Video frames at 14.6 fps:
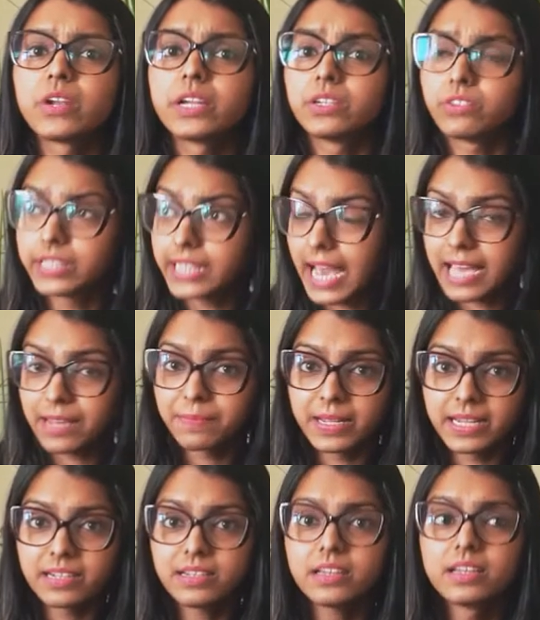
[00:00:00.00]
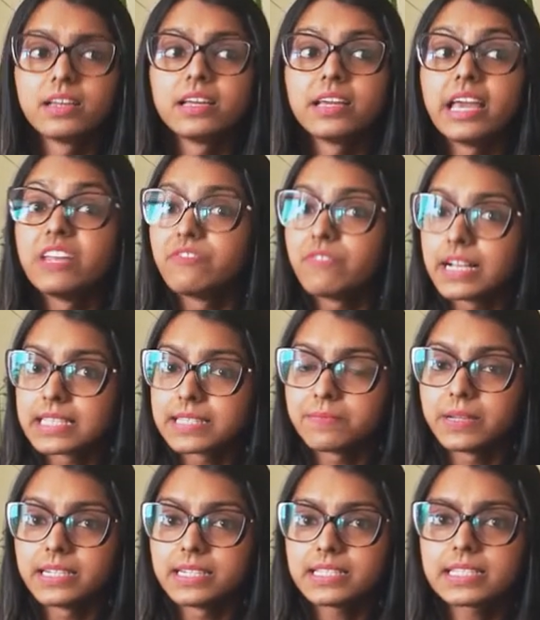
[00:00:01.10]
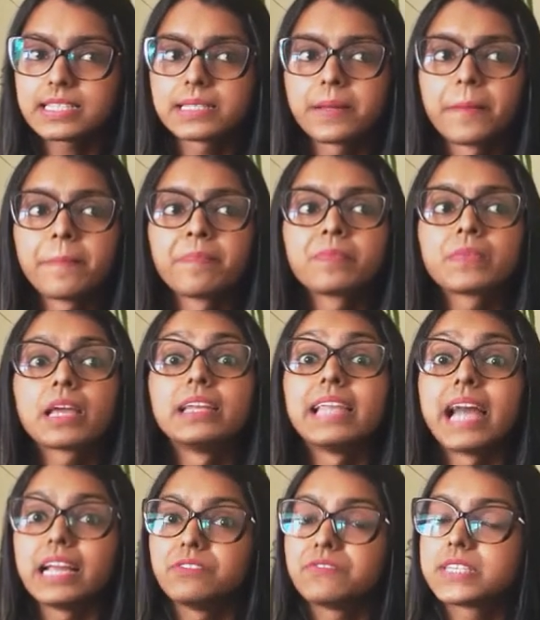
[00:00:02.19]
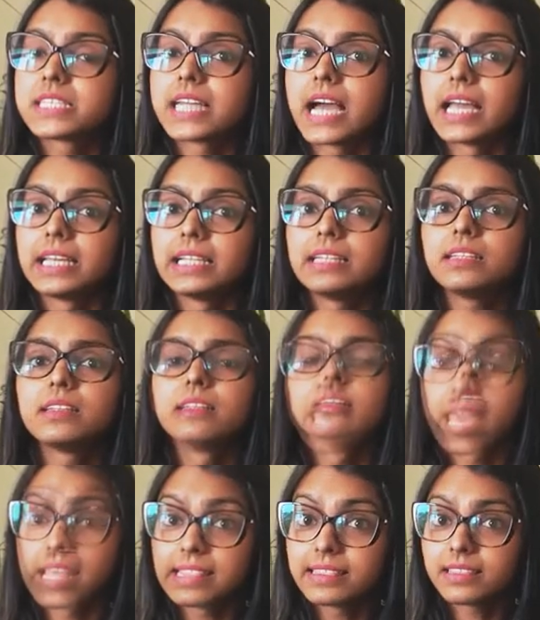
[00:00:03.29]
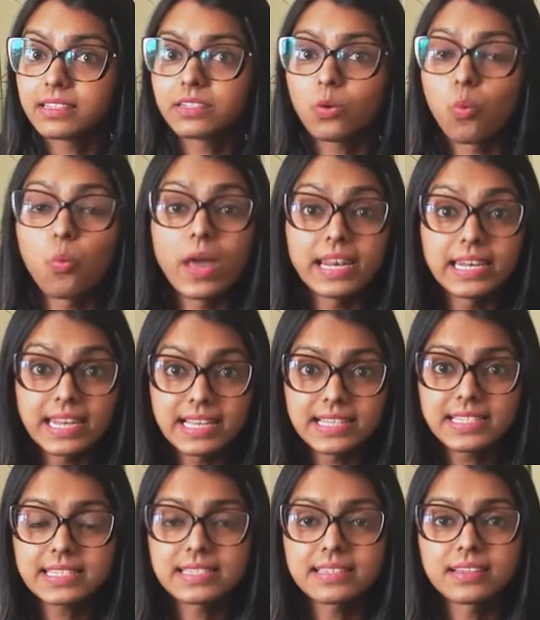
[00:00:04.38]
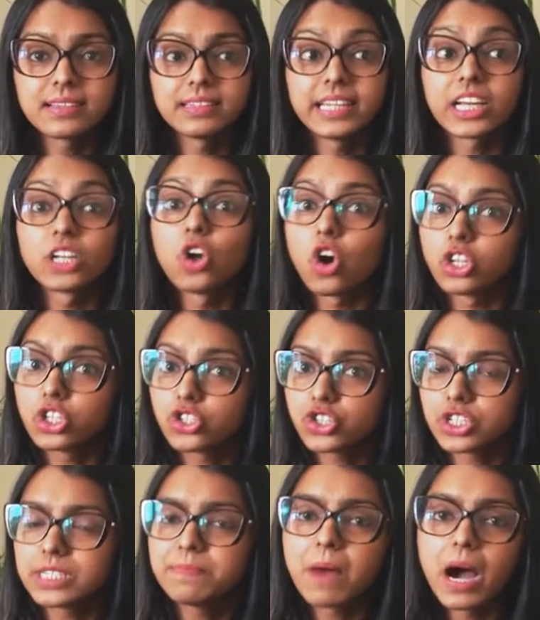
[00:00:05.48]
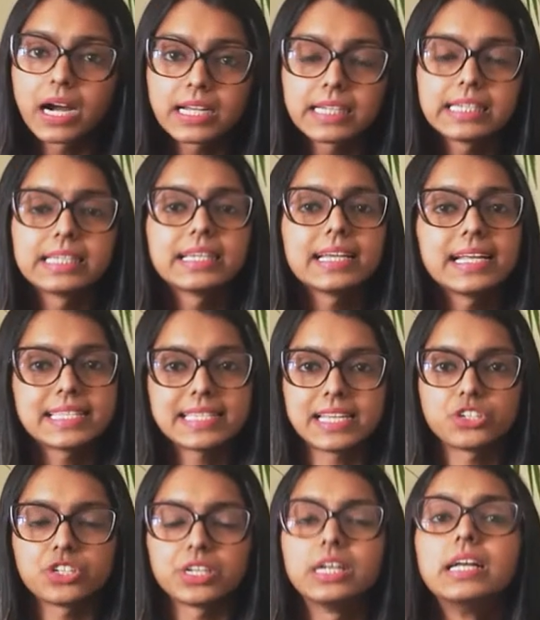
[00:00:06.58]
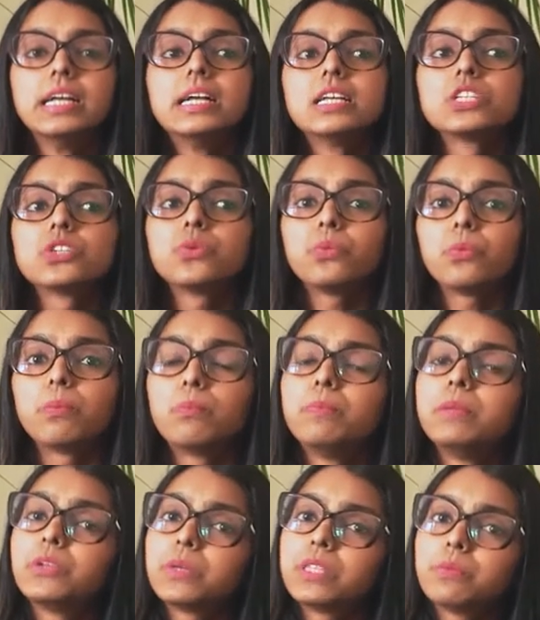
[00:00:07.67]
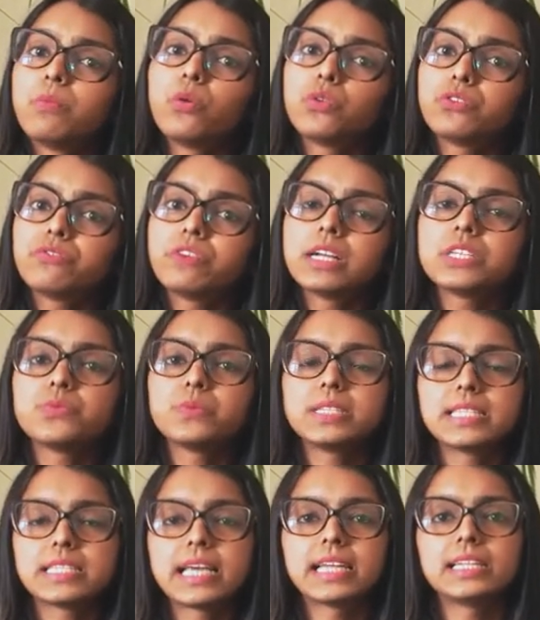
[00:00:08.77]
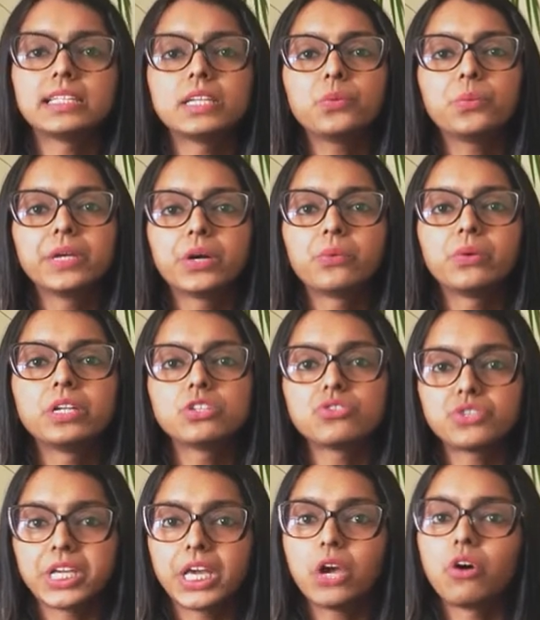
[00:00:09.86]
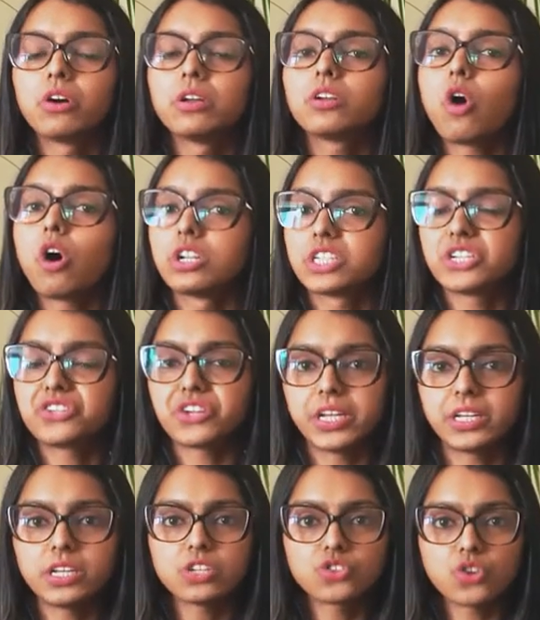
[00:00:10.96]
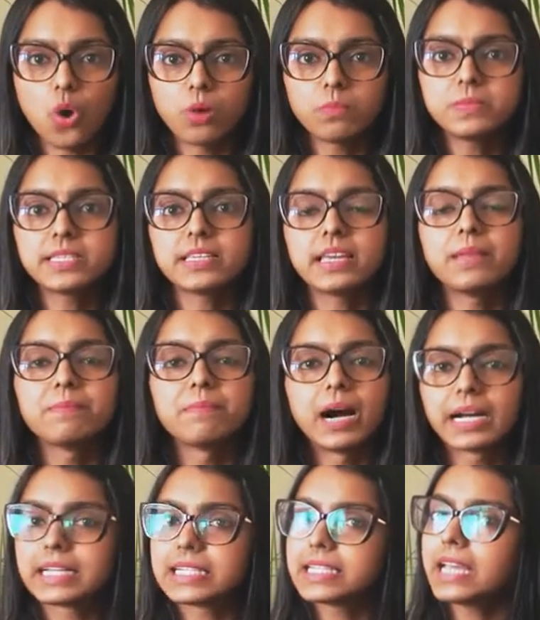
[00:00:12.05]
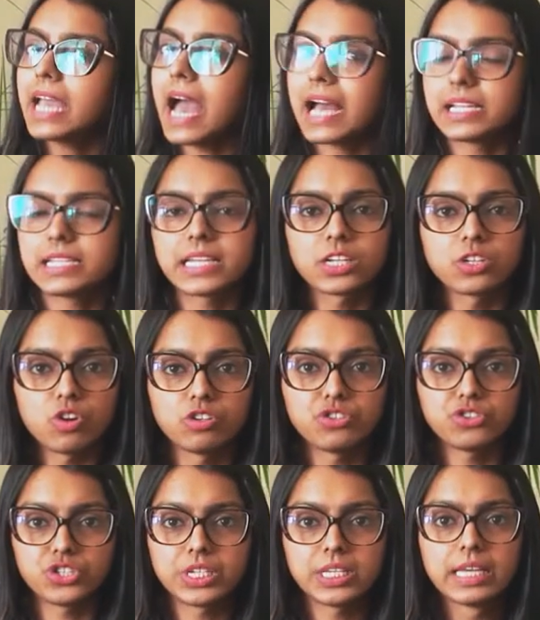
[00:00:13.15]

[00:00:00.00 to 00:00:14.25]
retirement, investments, lifestyle, health, wellness, technology, marketing, etc. So between the both of us, we decided that we are going to take on content writing jobs in marketing and technology.